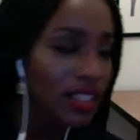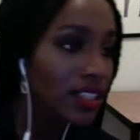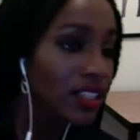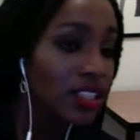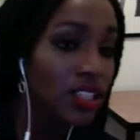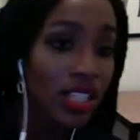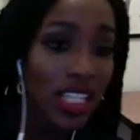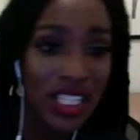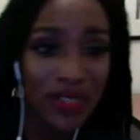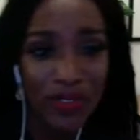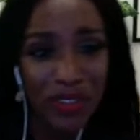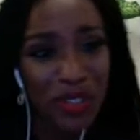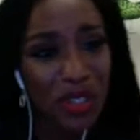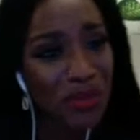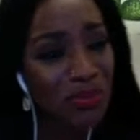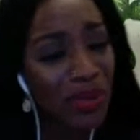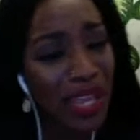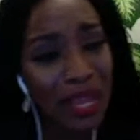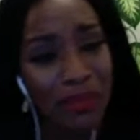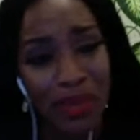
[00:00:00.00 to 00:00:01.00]
just for you
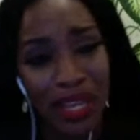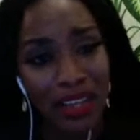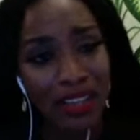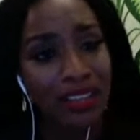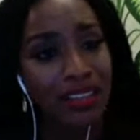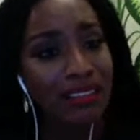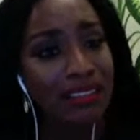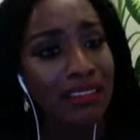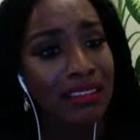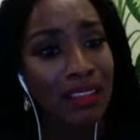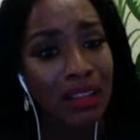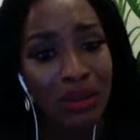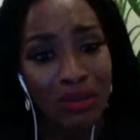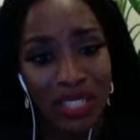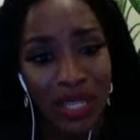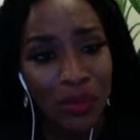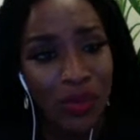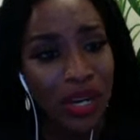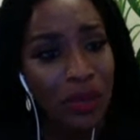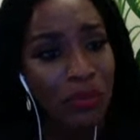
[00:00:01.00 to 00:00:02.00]
to pay back a loan.
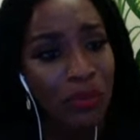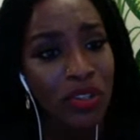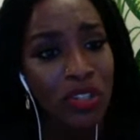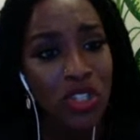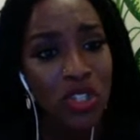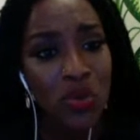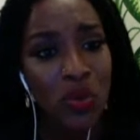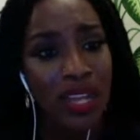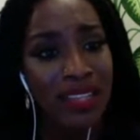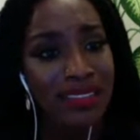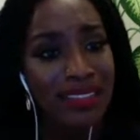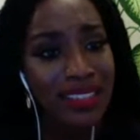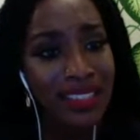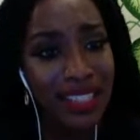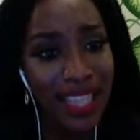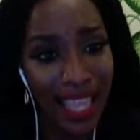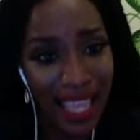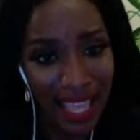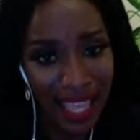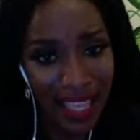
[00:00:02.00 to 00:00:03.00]
They want to put you in
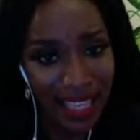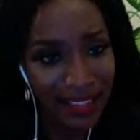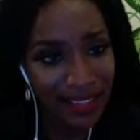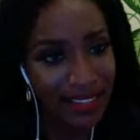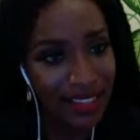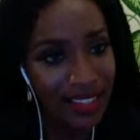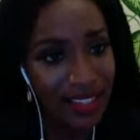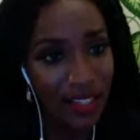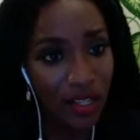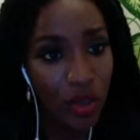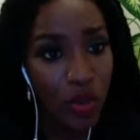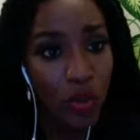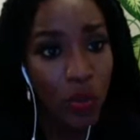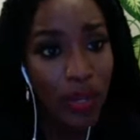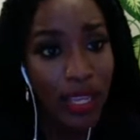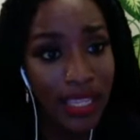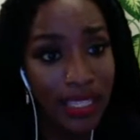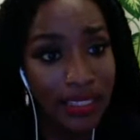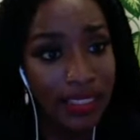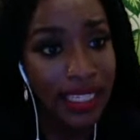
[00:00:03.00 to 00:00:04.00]
debt
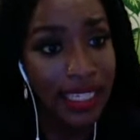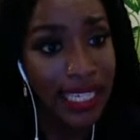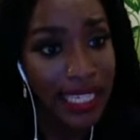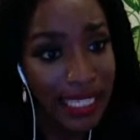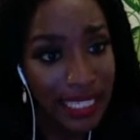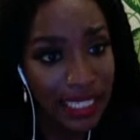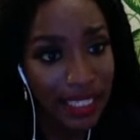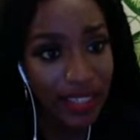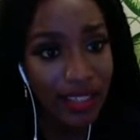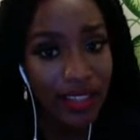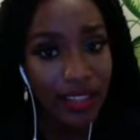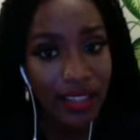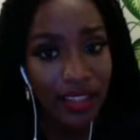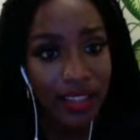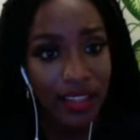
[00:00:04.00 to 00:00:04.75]
quickly.